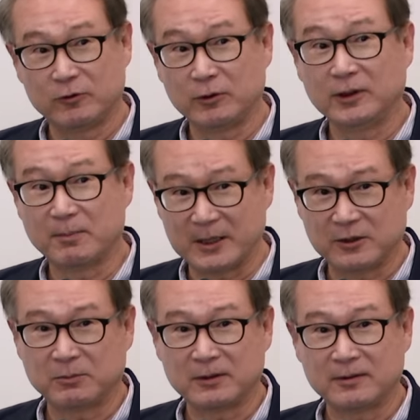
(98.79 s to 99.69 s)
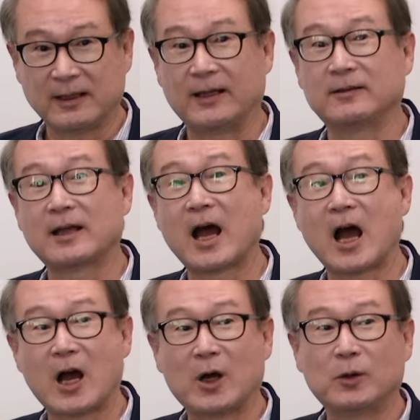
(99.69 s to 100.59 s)
doing the measurements as
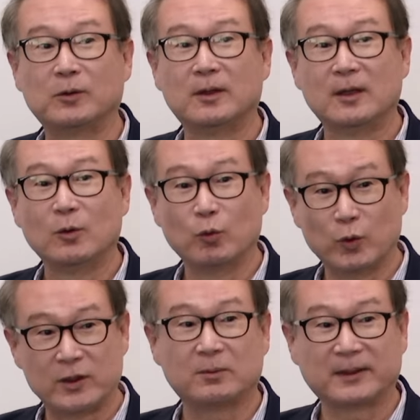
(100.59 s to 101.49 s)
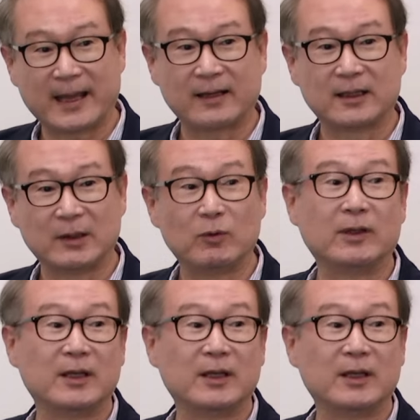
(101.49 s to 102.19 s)
which of the technique will